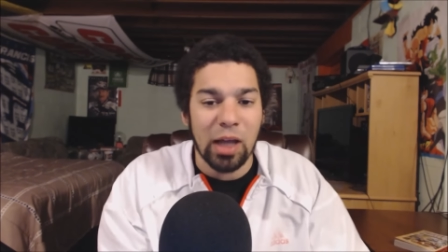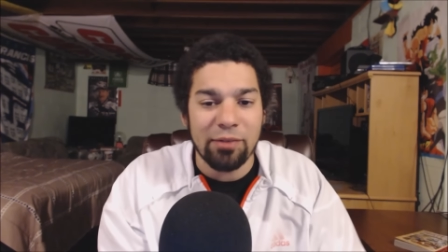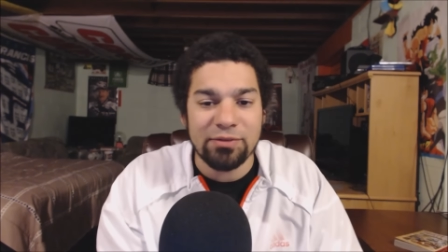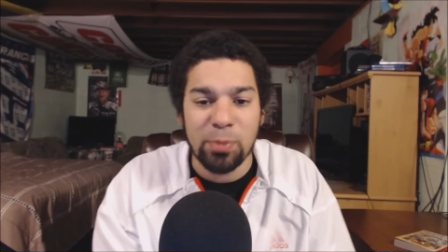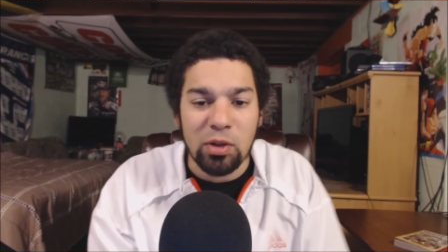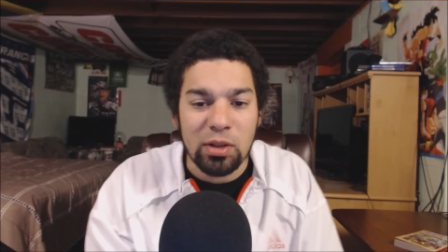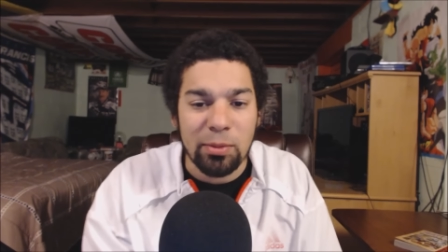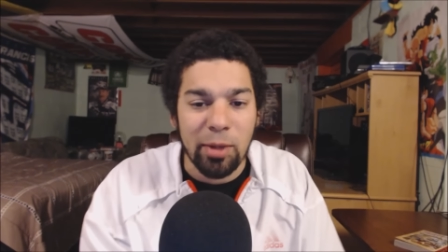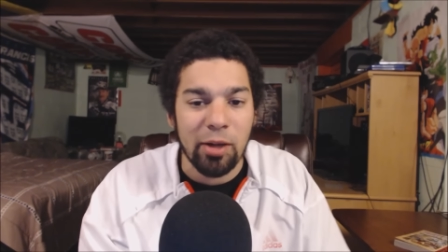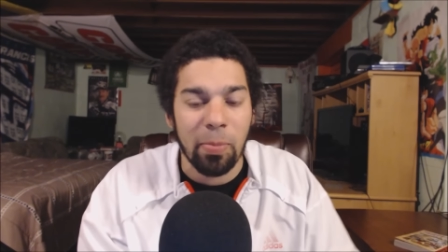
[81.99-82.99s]
I've spoken
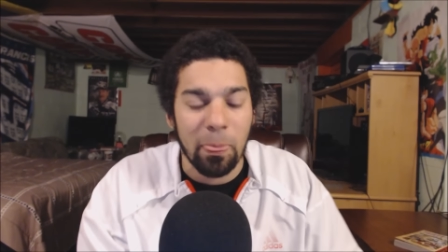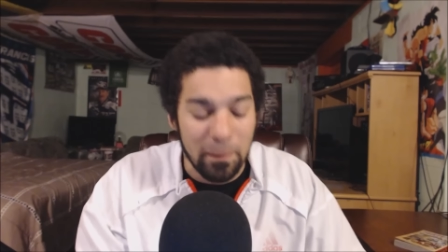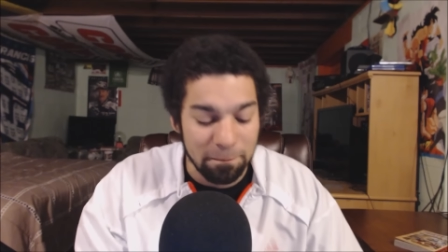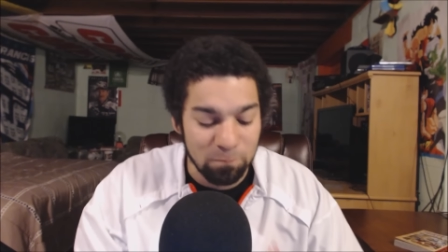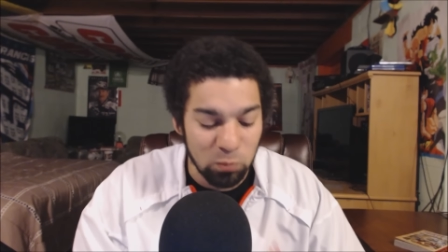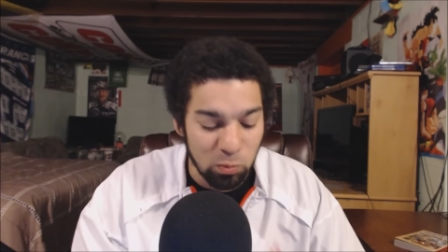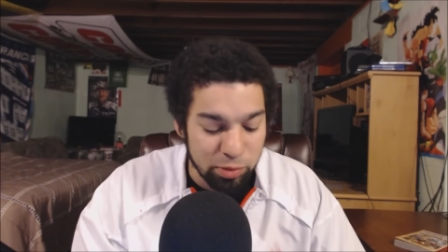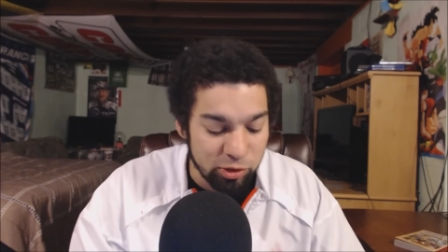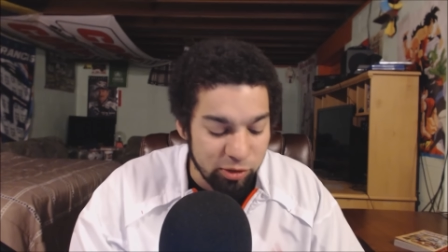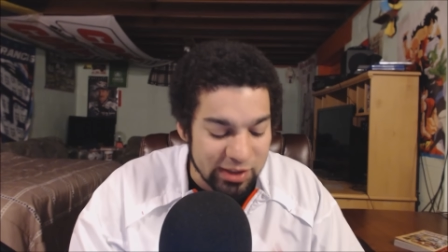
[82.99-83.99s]
about
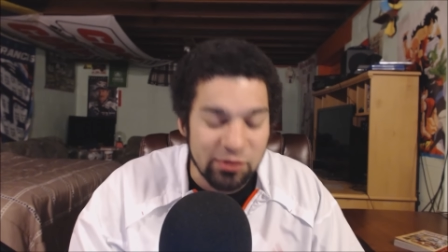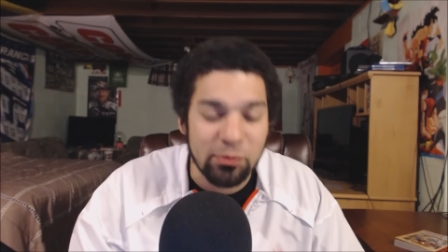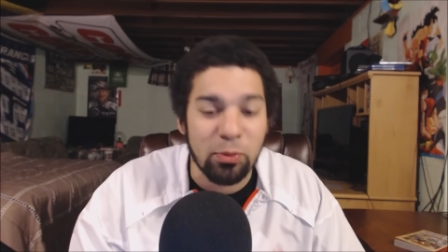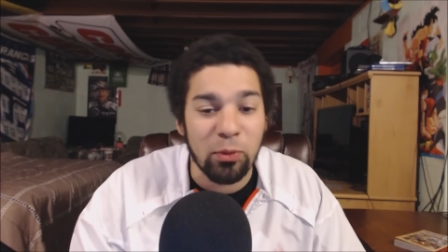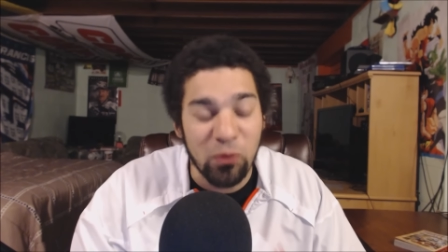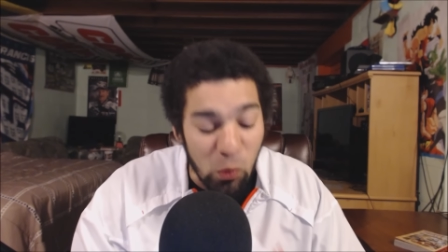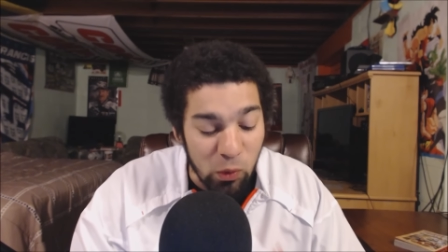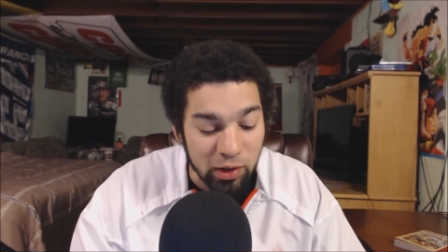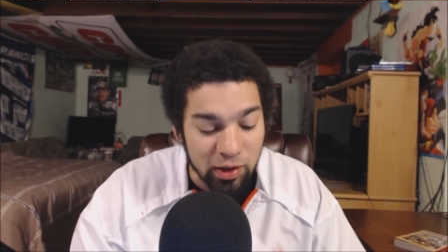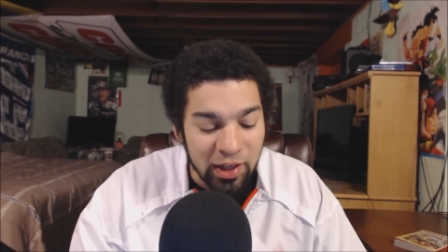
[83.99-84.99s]
progressive
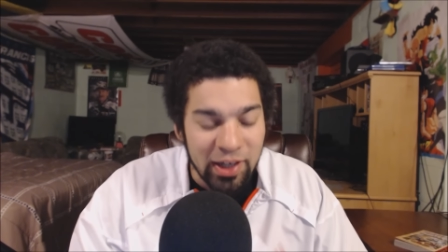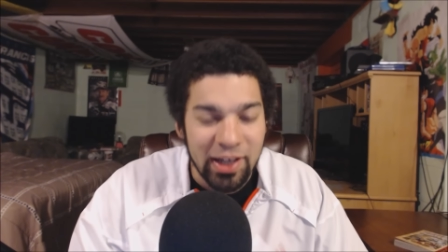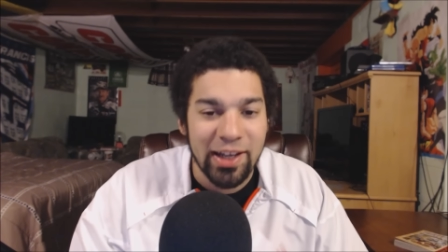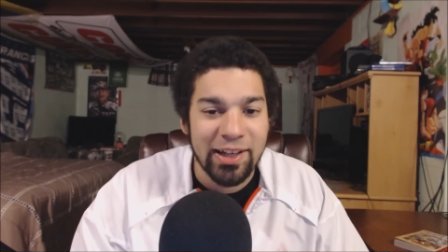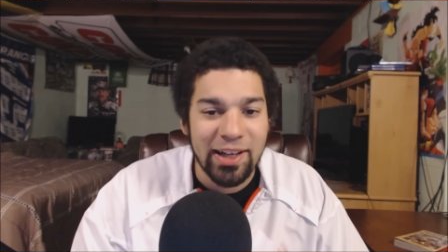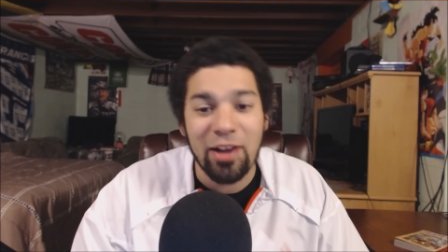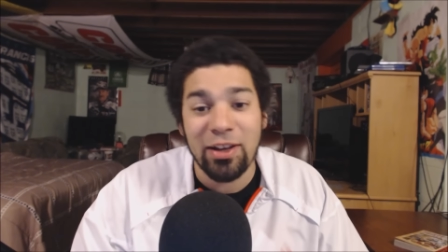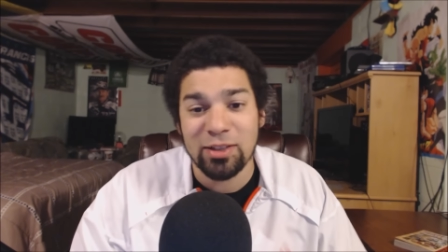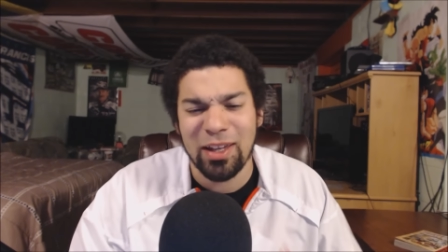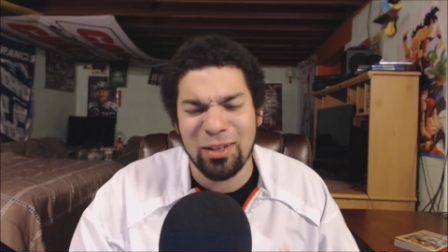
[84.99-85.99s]
before and now you
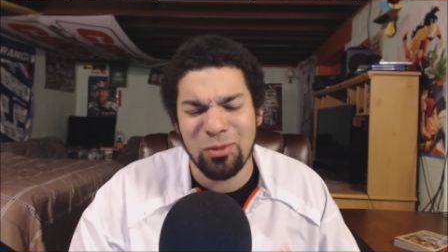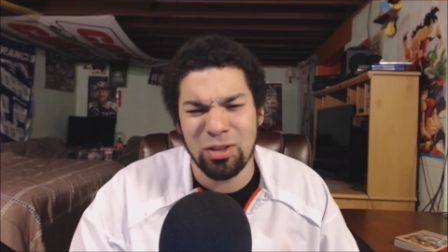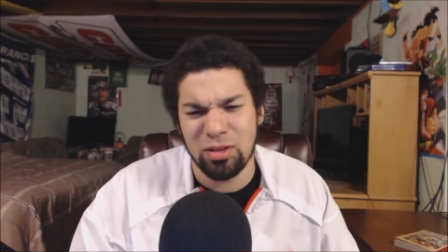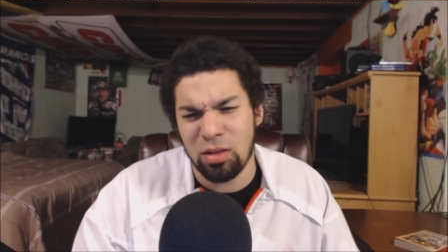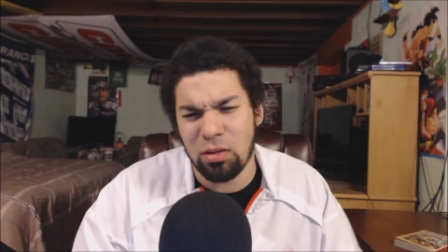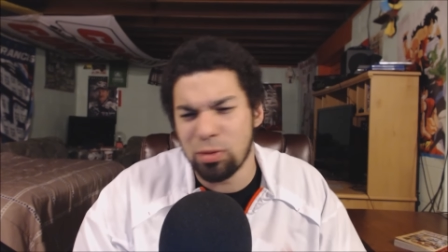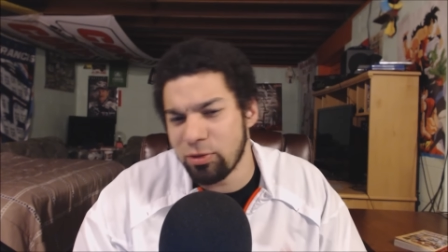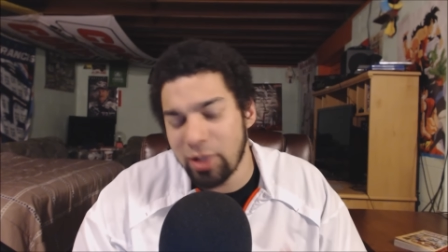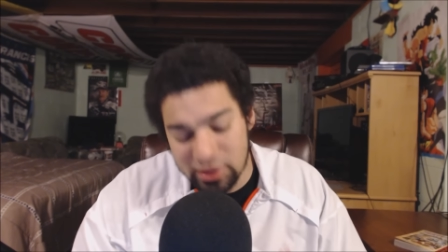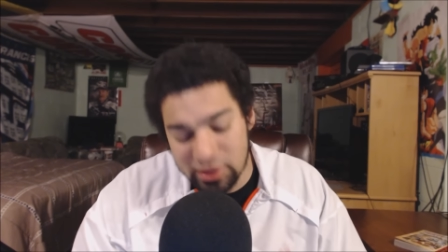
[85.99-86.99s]
guys are like, what are you talking about,
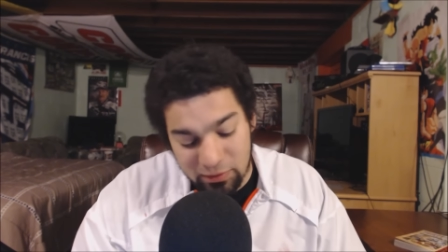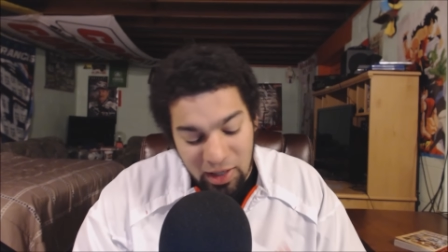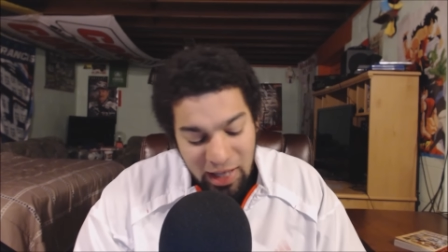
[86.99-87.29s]
progressive?